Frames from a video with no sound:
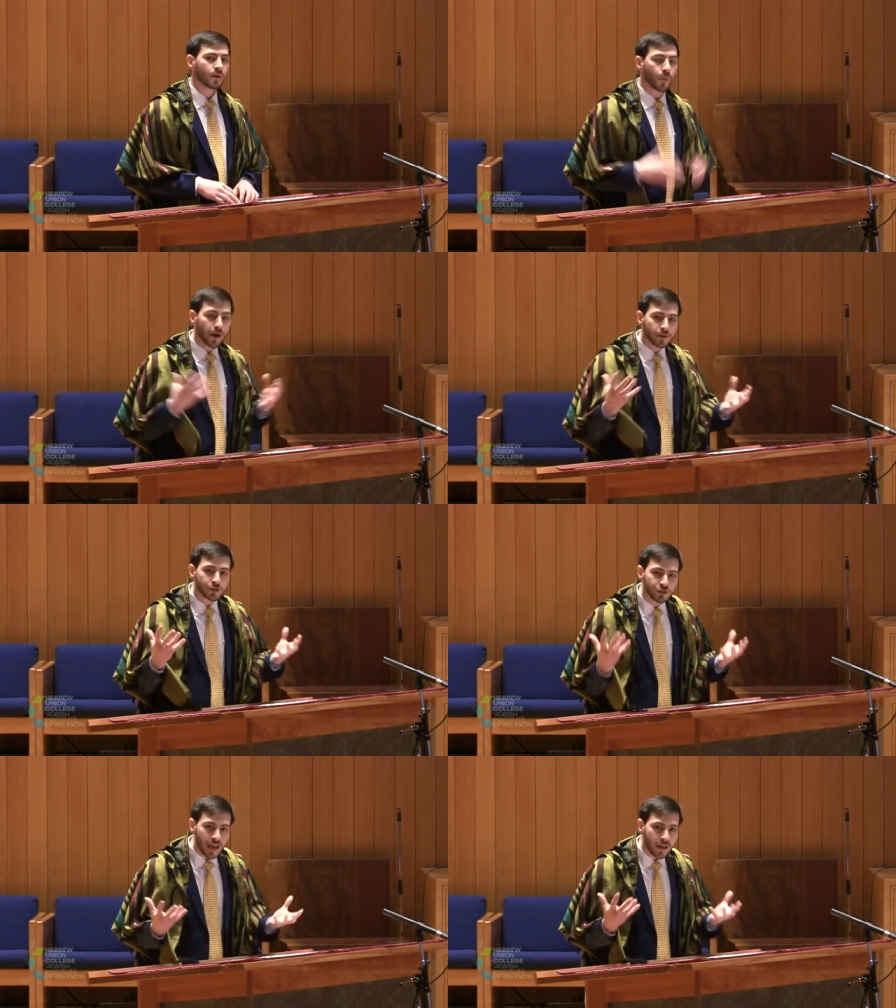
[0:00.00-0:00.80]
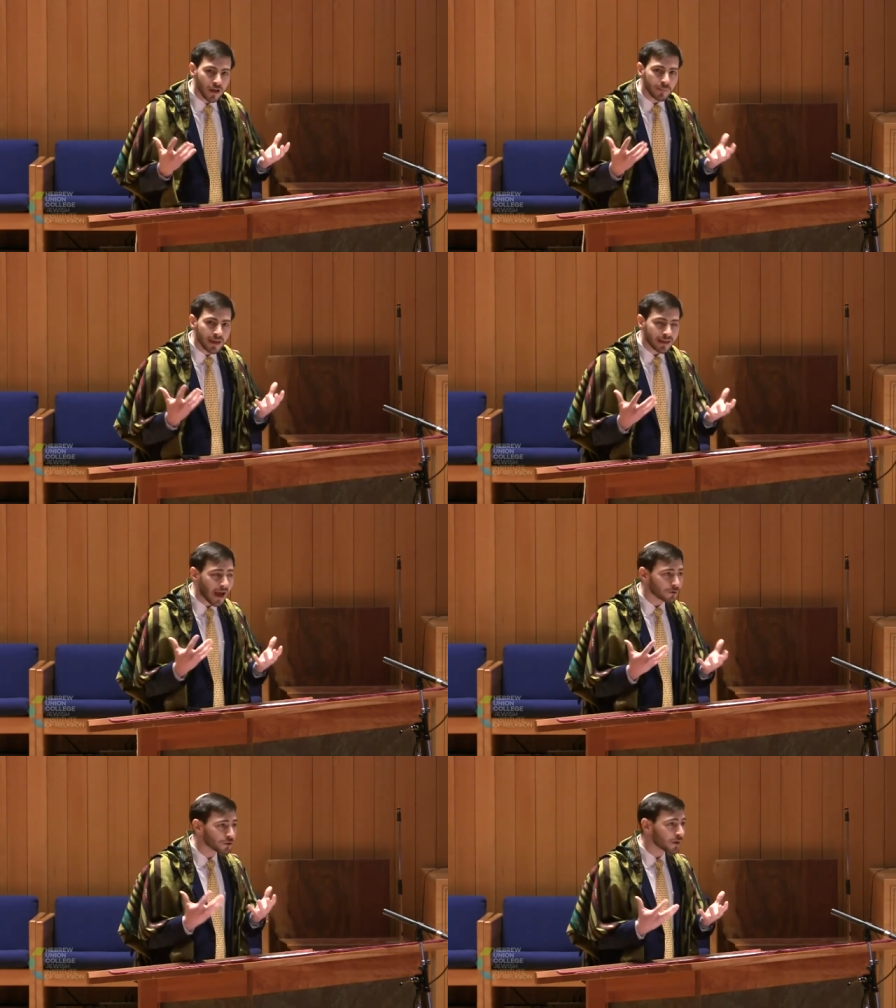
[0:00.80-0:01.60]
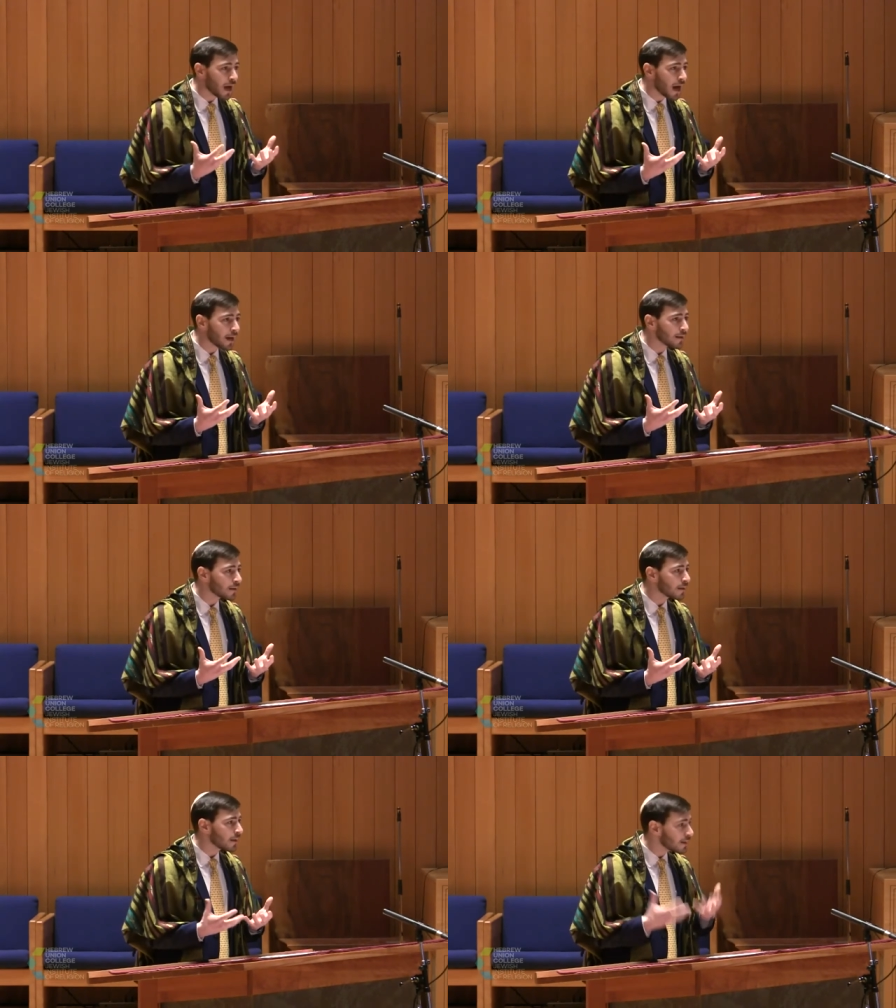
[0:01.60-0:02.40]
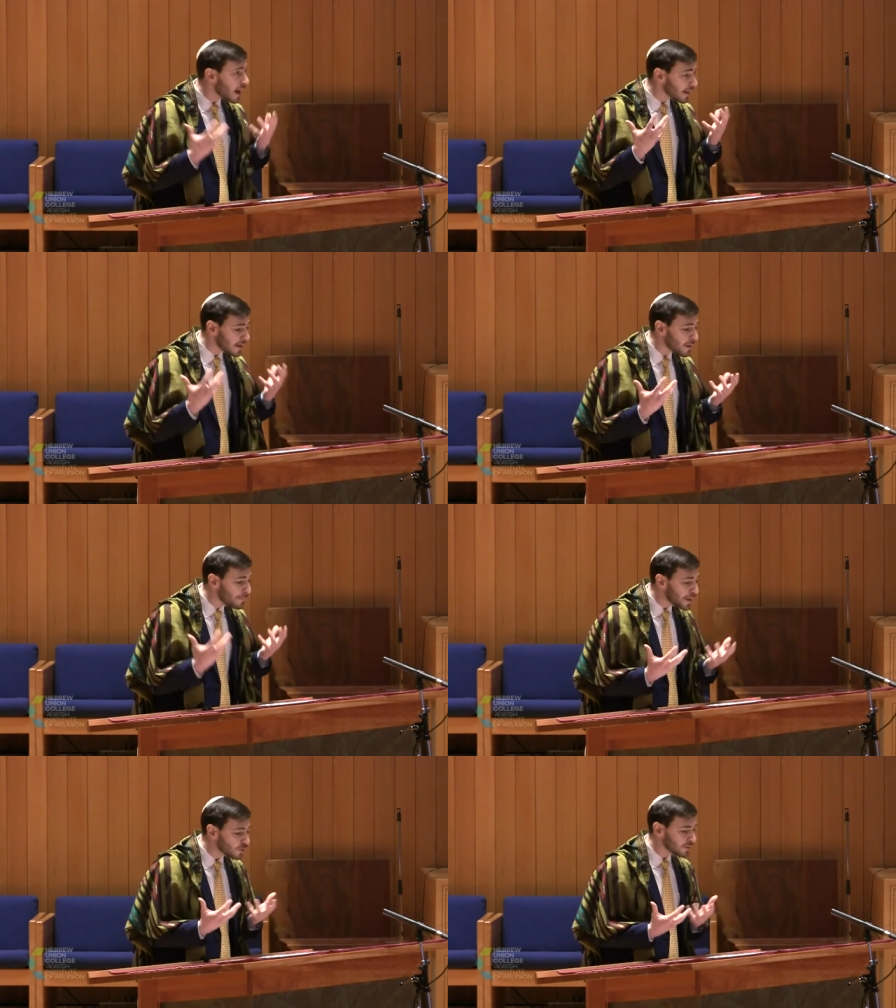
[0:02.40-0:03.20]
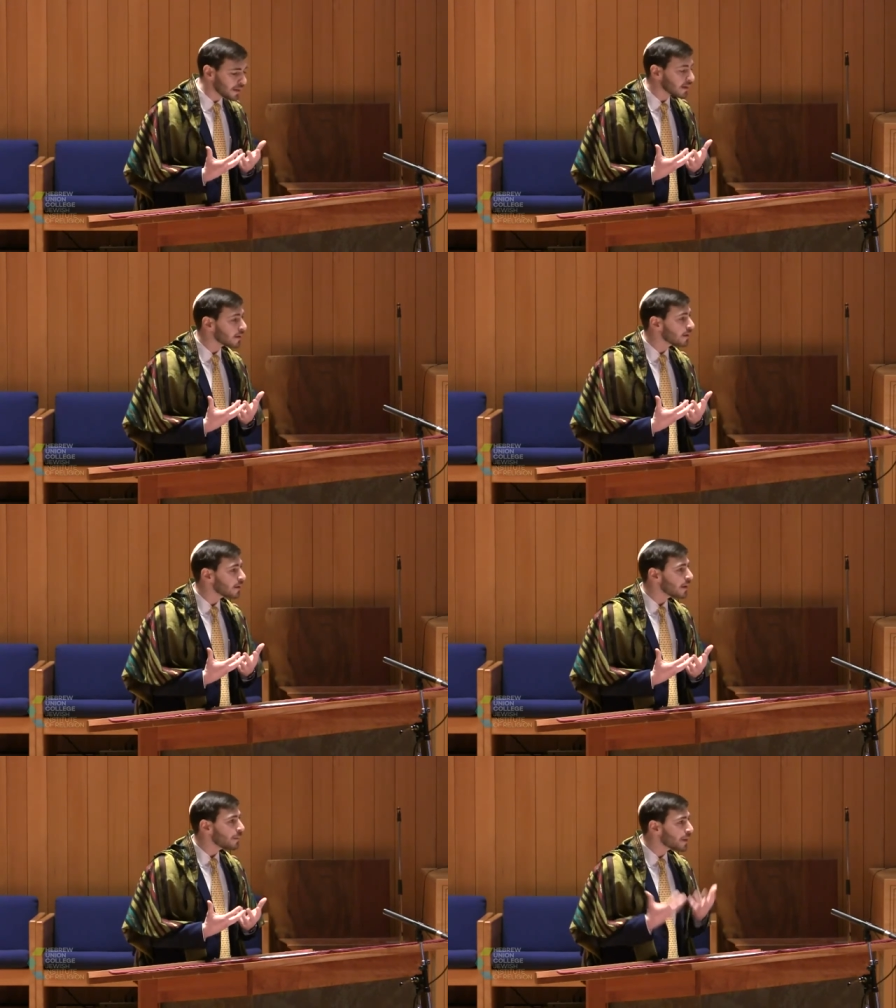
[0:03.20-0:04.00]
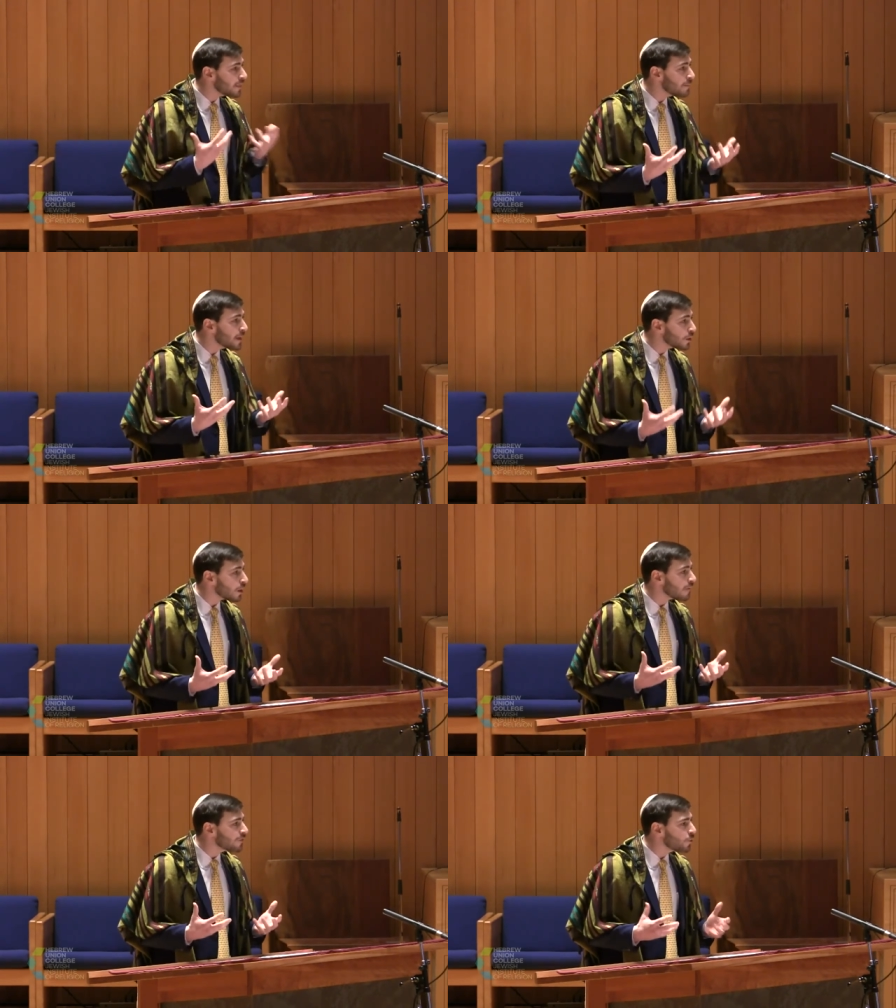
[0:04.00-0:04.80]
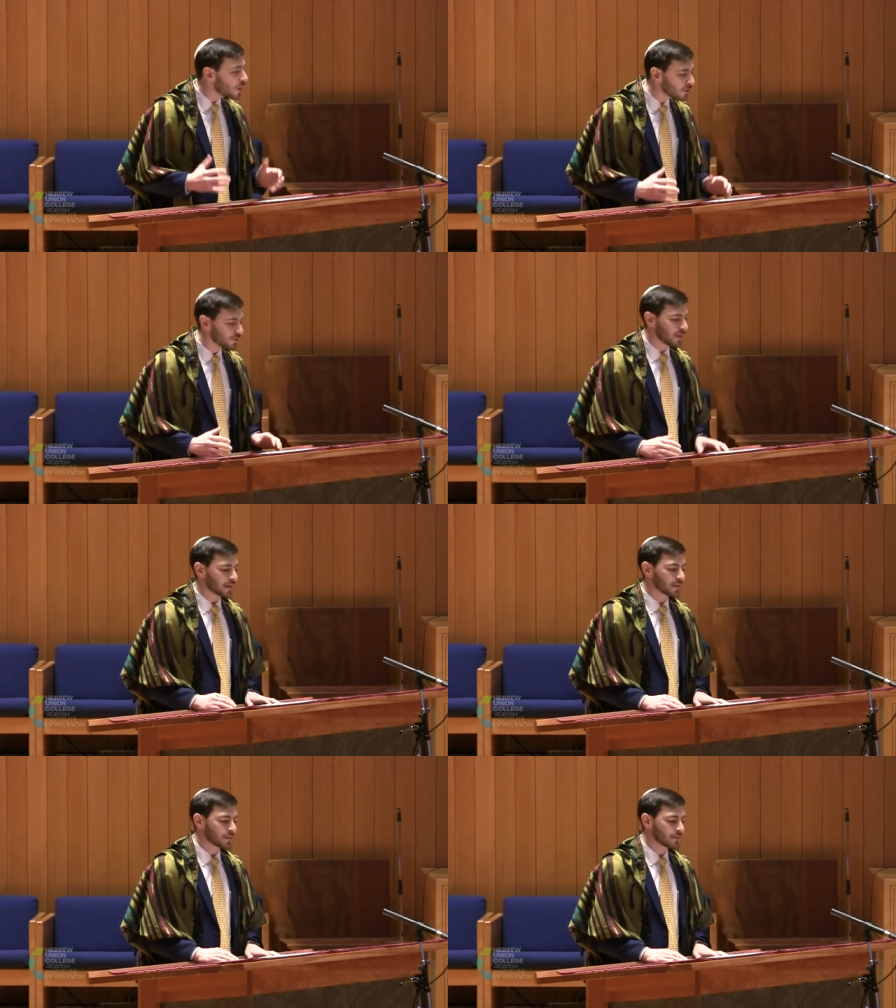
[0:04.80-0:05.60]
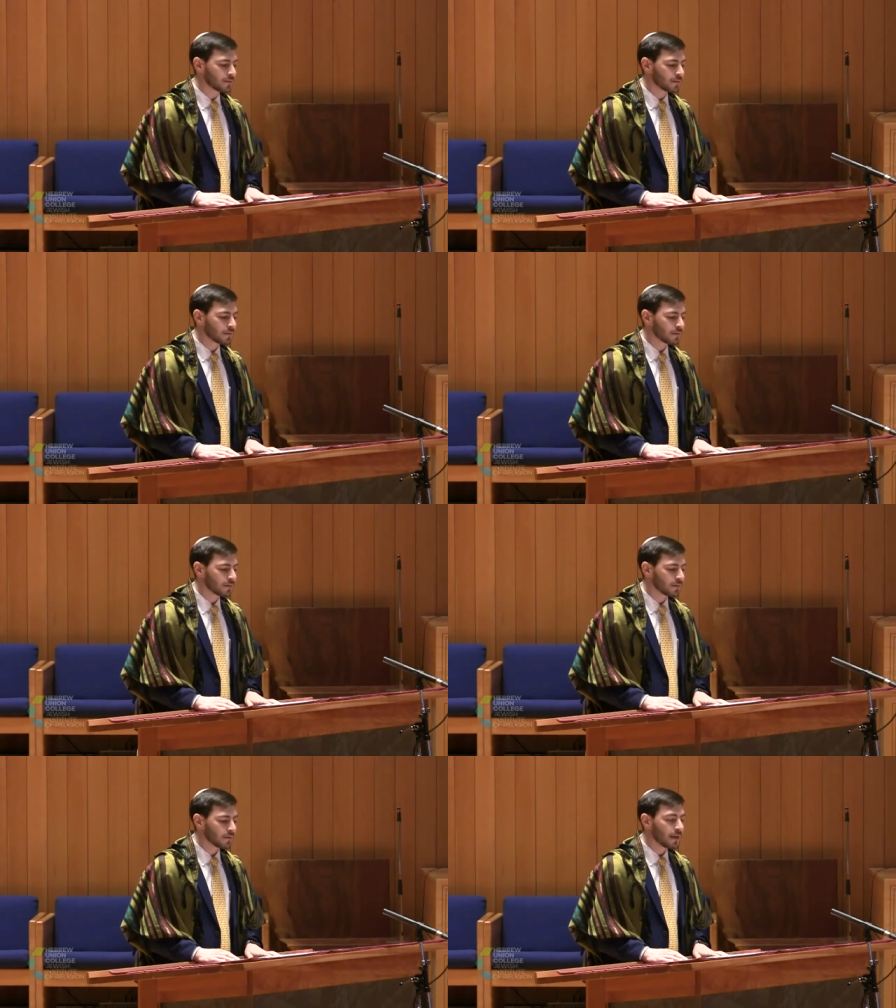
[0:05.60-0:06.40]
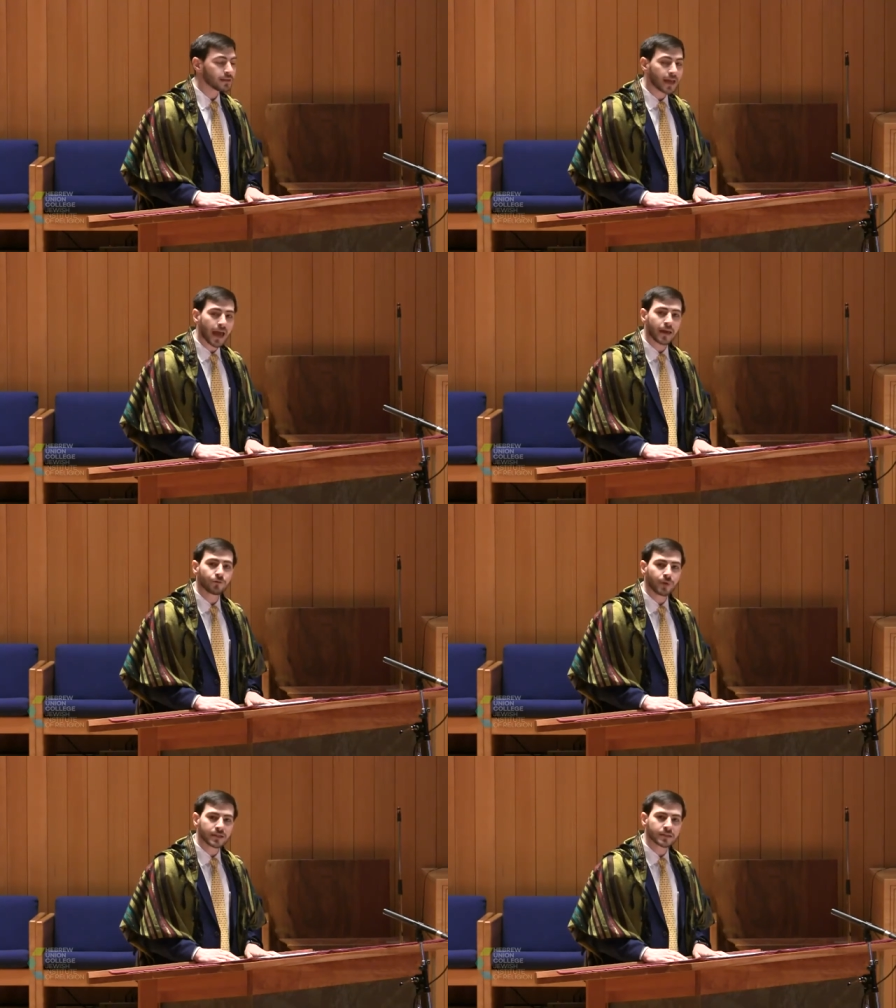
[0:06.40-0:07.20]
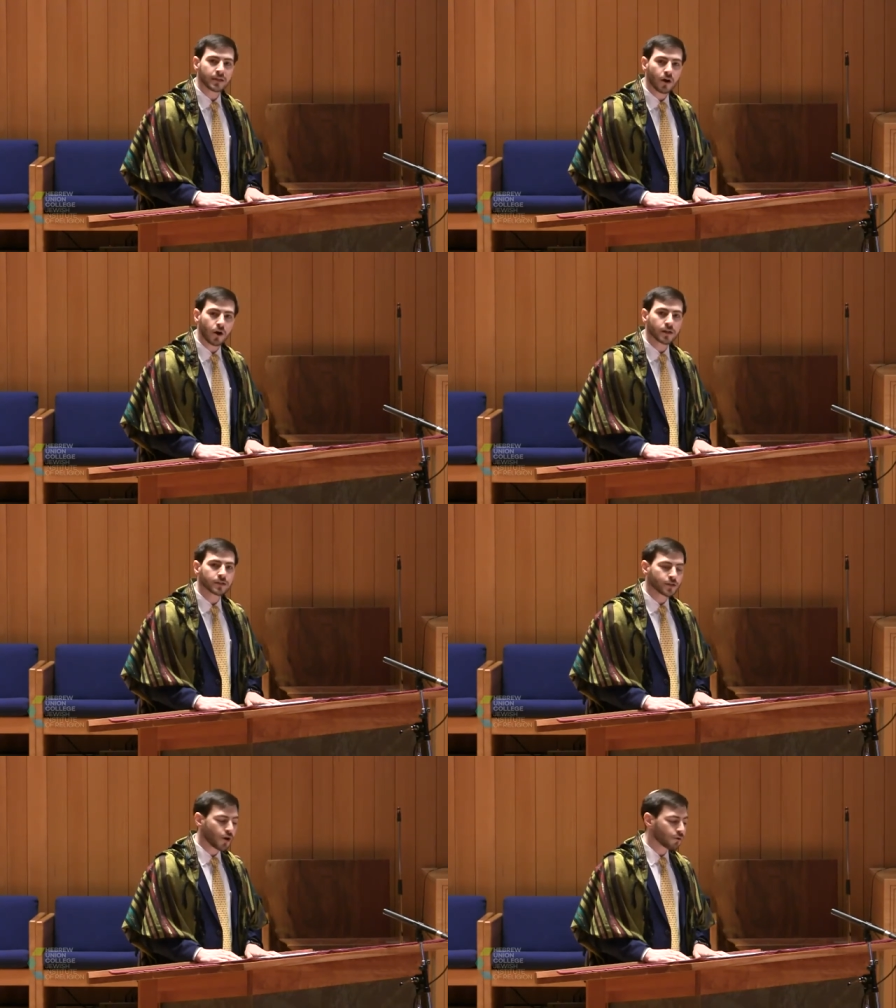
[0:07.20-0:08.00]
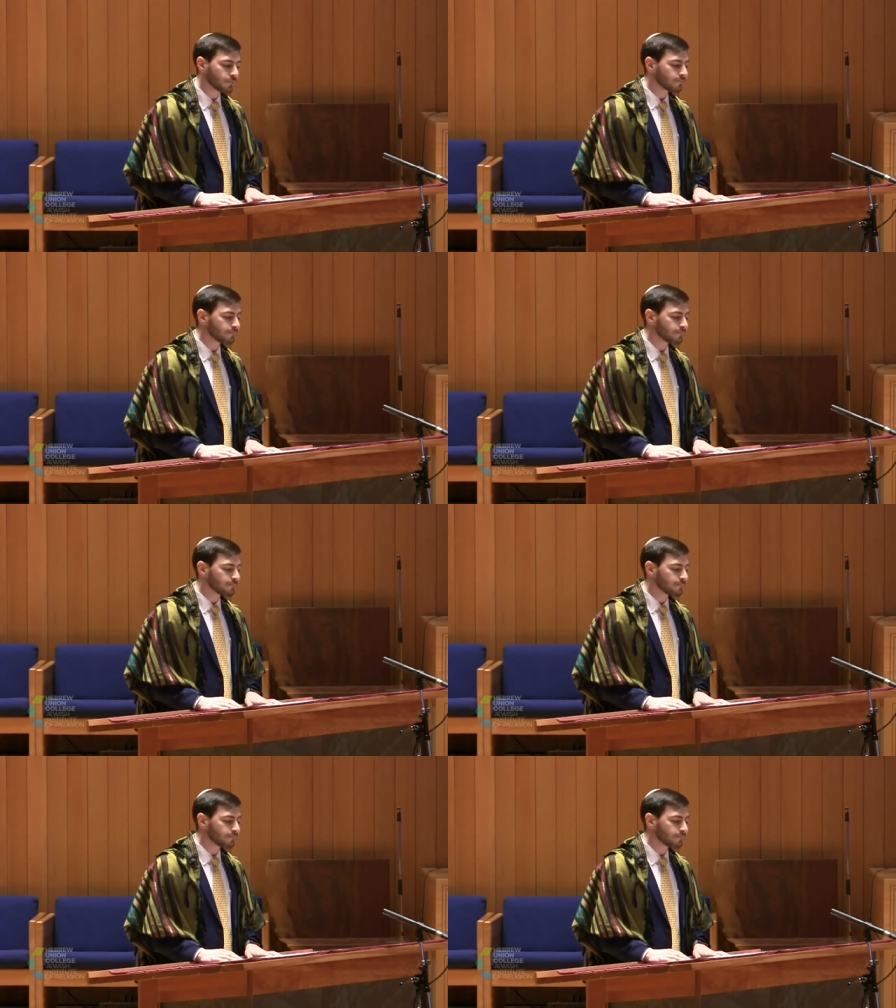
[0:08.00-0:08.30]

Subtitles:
Where does Jacob encounter God? Not in a building, but in the middle of the wilderness, his head resting on a stone.